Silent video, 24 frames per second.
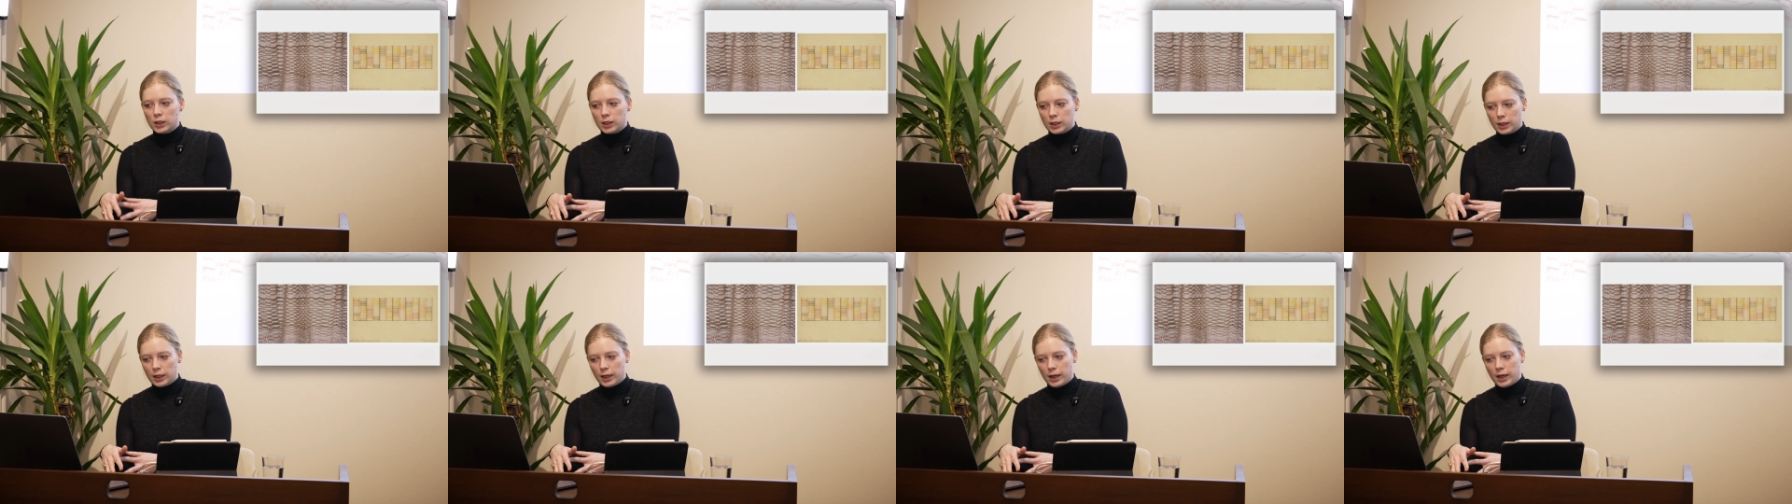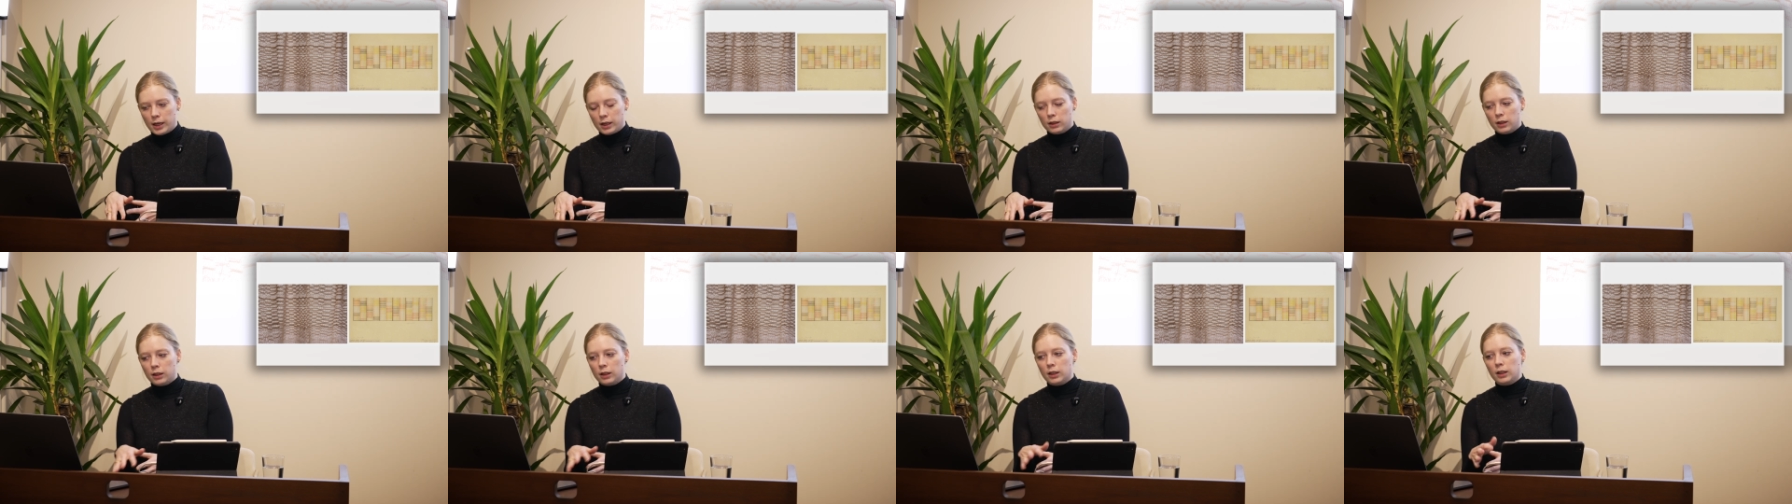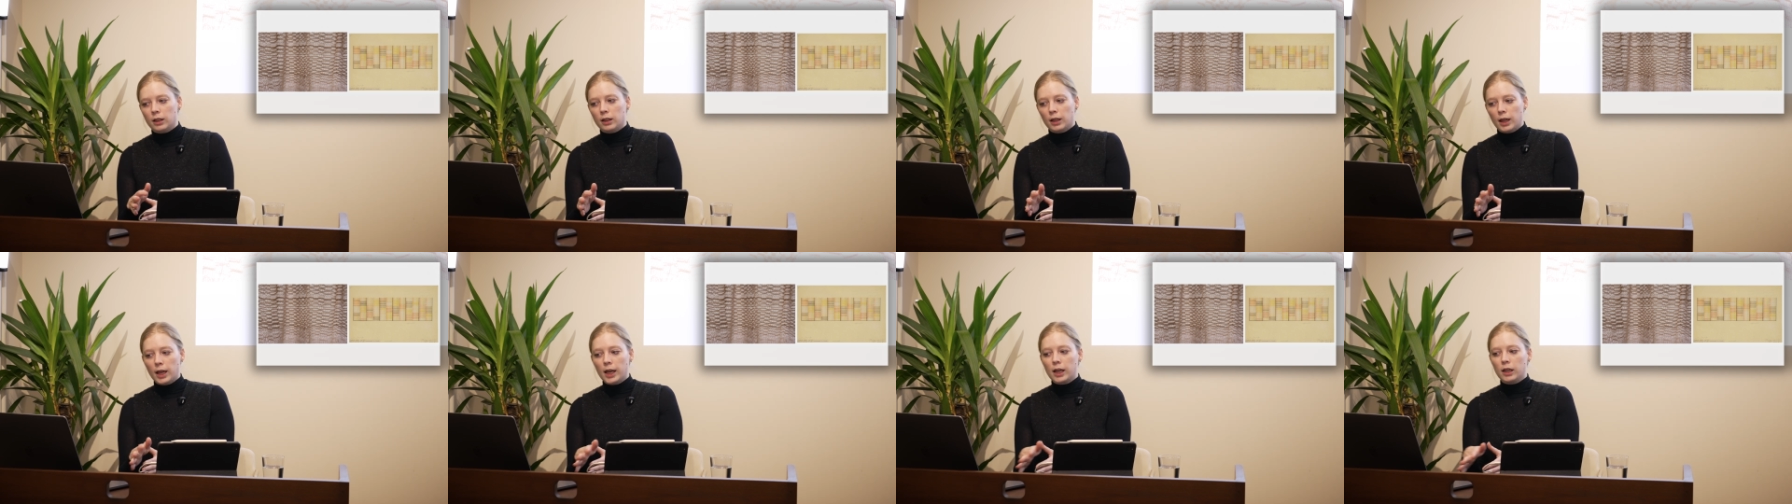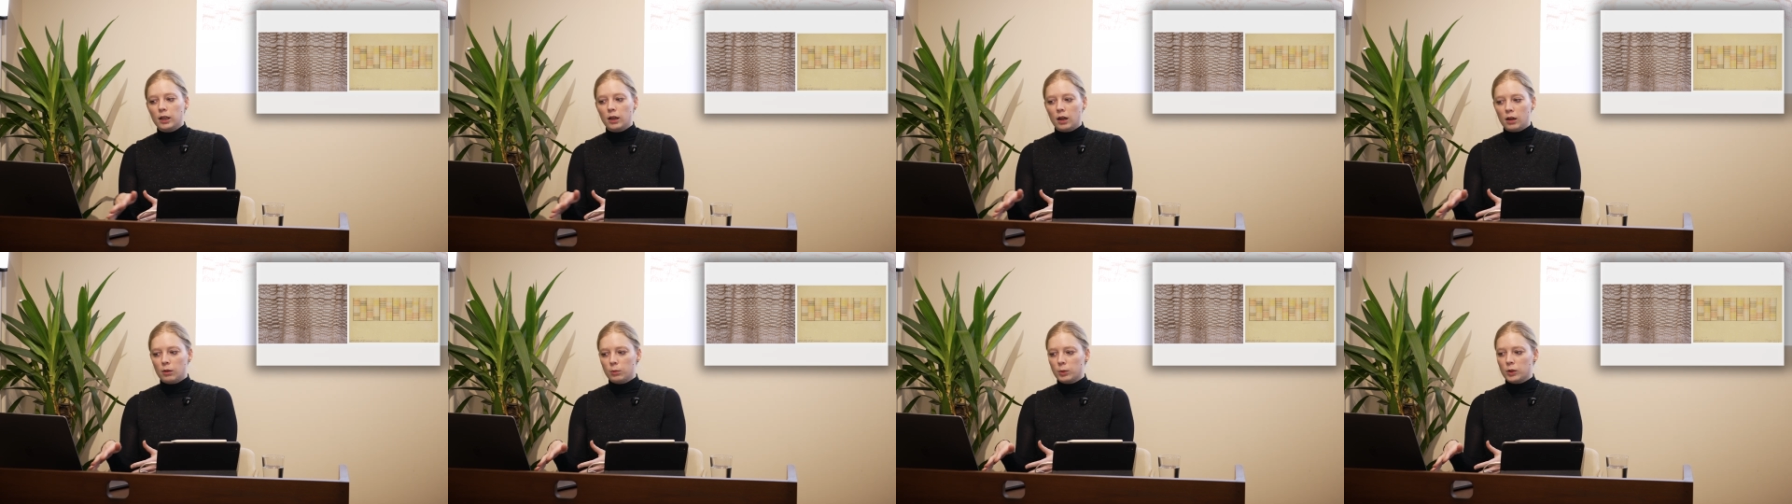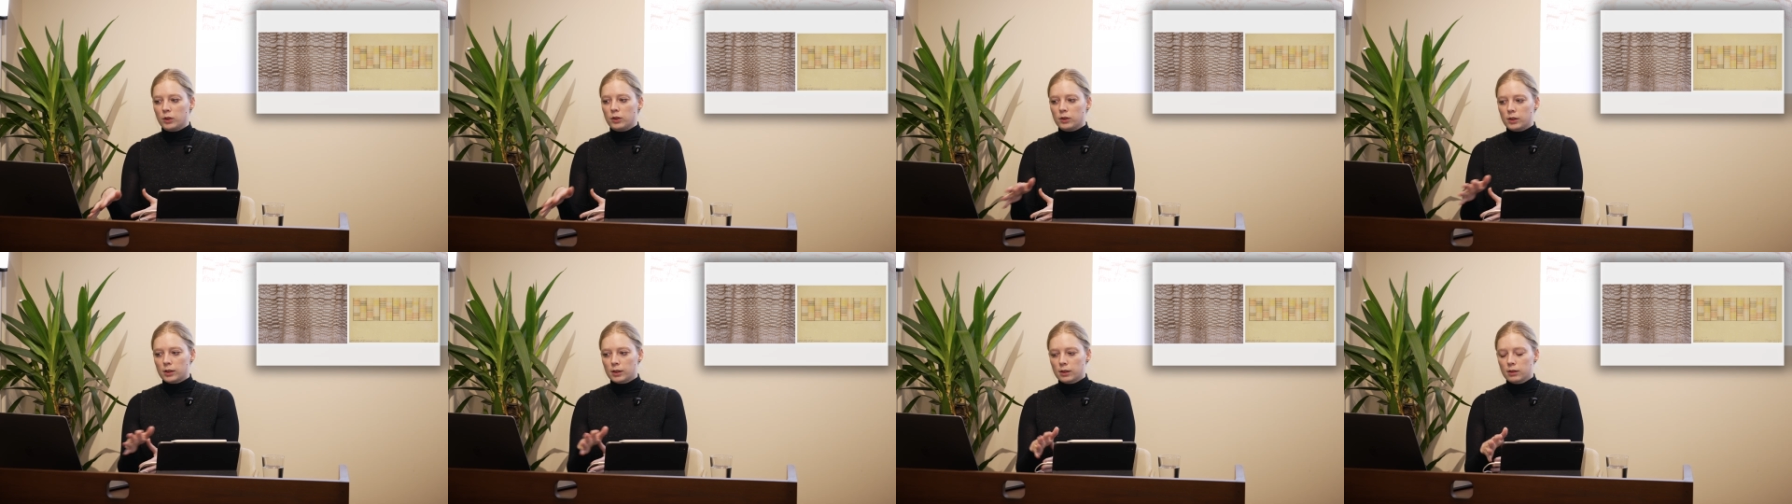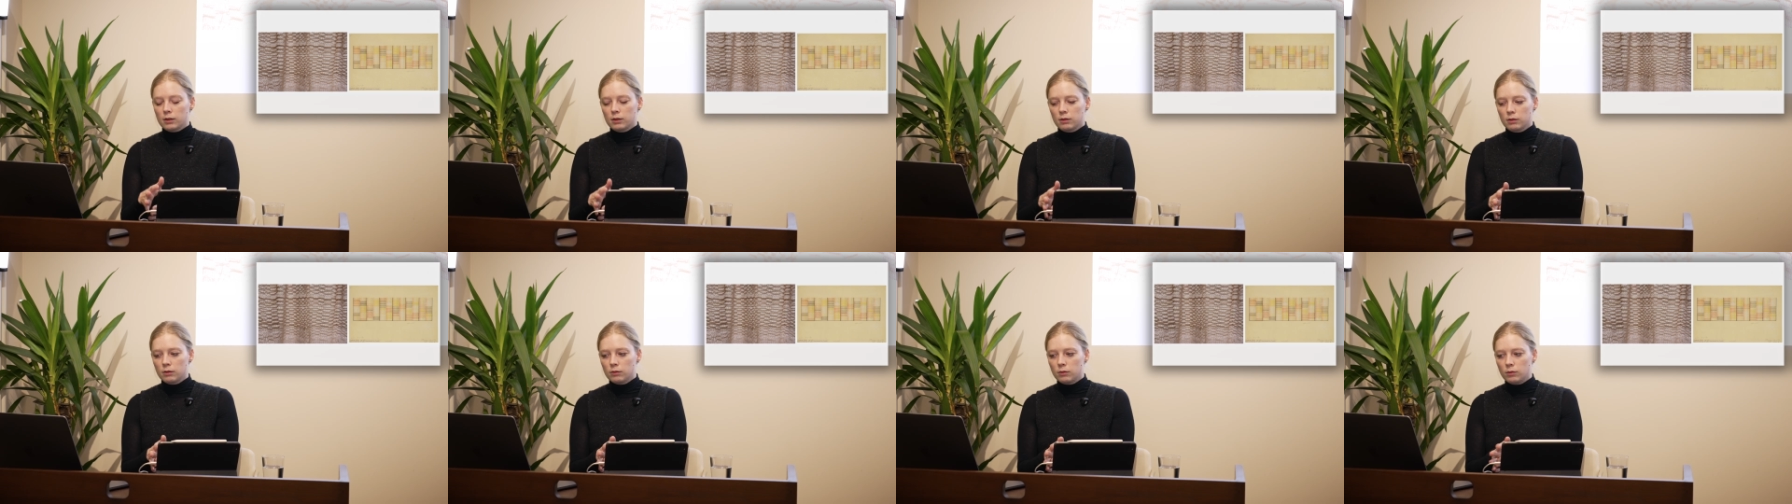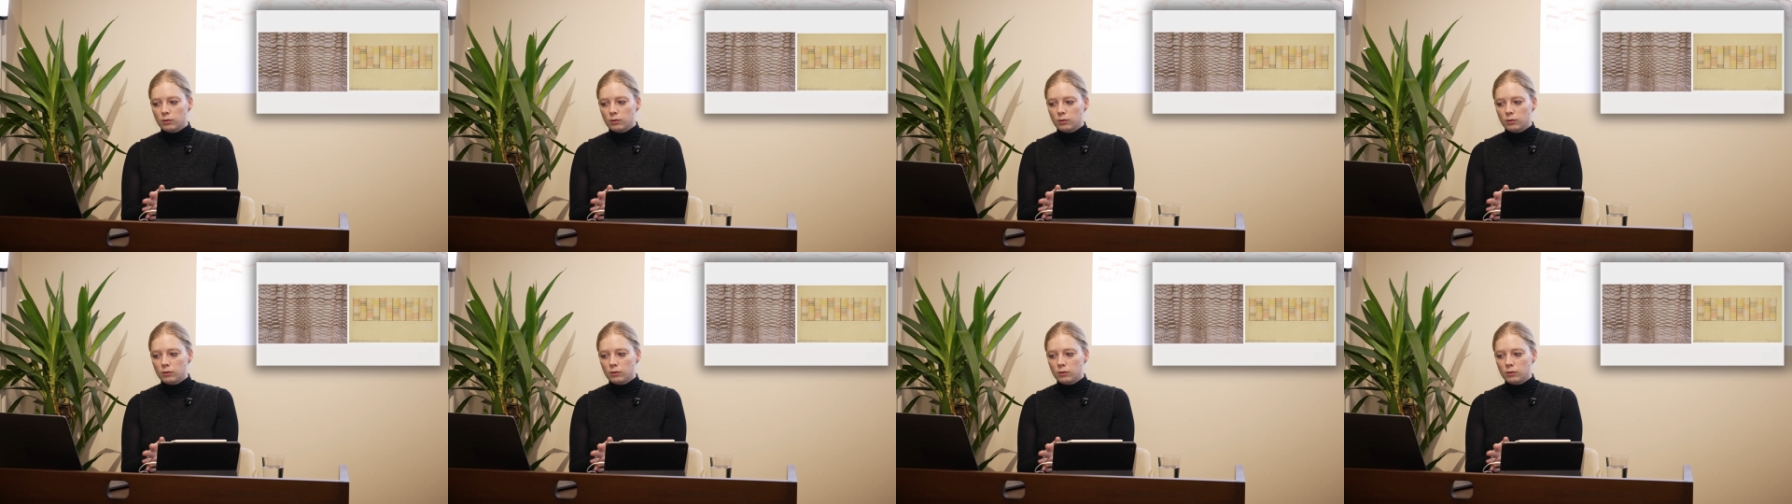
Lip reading: to that, I think Annie Albers,